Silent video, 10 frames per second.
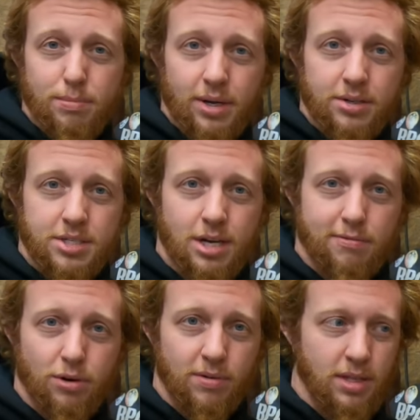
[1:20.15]
Miller
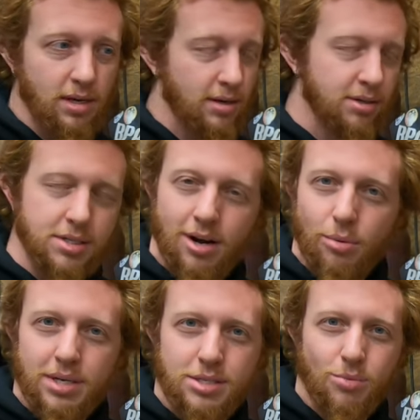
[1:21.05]
stuff over the years and
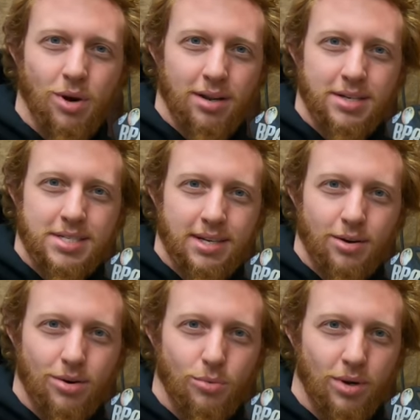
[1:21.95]
always wanted to stick
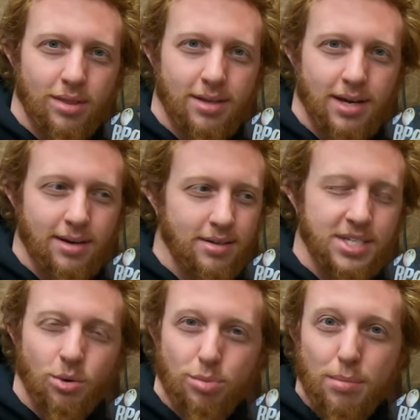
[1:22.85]
with
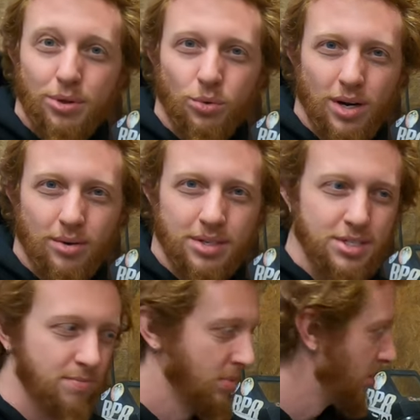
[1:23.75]
my blue welders.